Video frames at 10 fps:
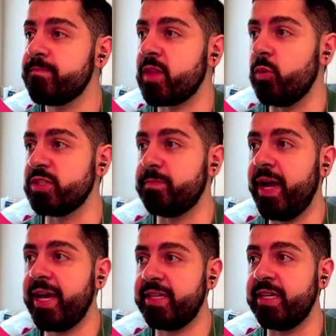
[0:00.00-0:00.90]
was
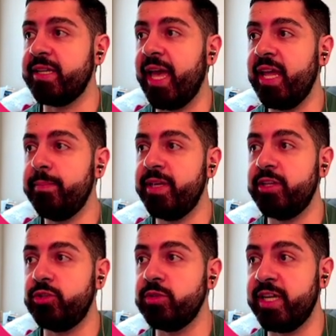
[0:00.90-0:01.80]
back in NBA
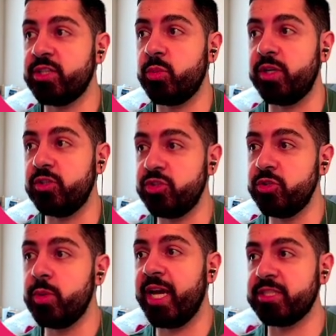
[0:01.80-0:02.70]
2K22
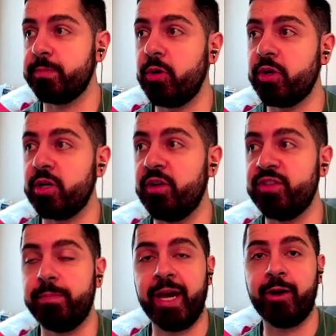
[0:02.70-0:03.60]
as a part of the
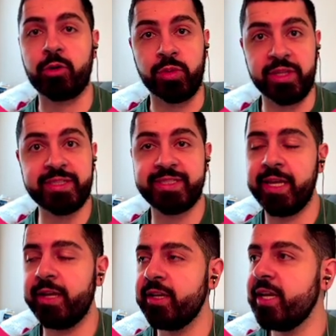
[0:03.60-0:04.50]
Power Within set.